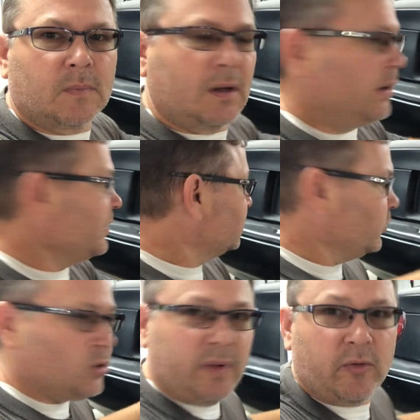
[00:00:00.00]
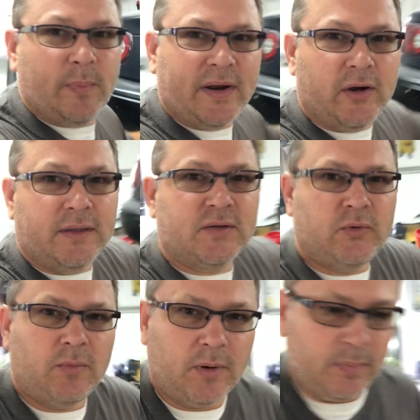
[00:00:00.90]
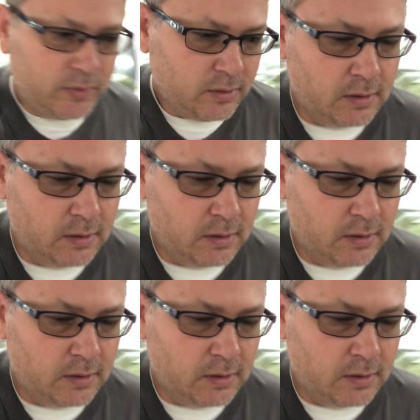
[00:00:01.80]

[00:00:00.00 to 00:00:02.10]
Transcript: Alright, so we're going to be repairing this rear bumper